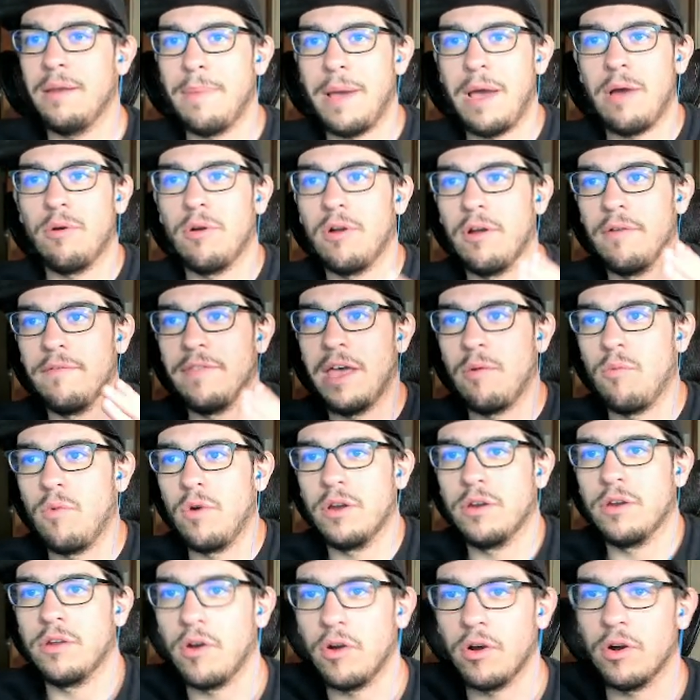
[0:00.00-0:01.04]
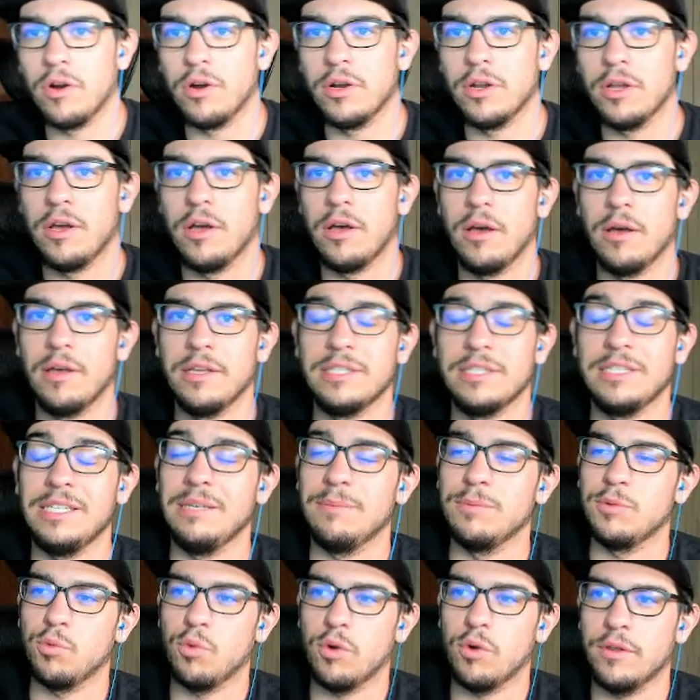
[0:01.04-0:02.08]
power of that one card, it
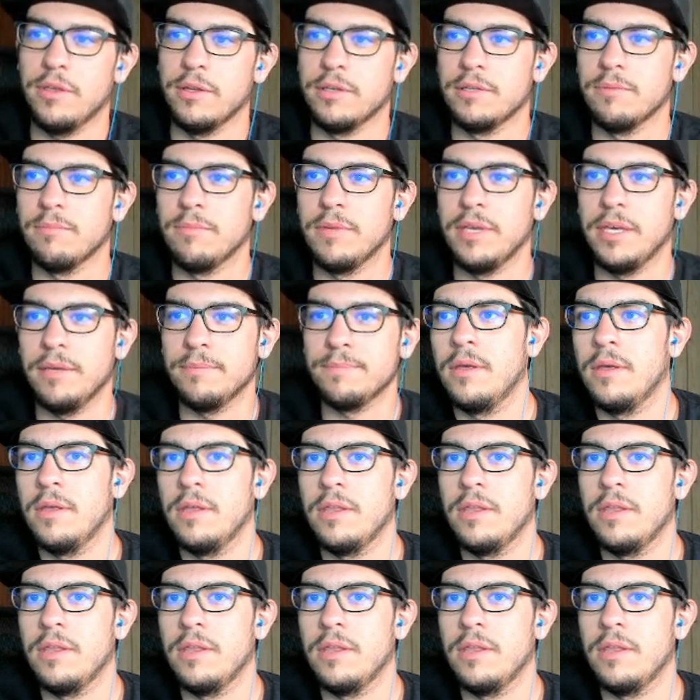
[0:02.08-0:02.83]
seems worth it to me.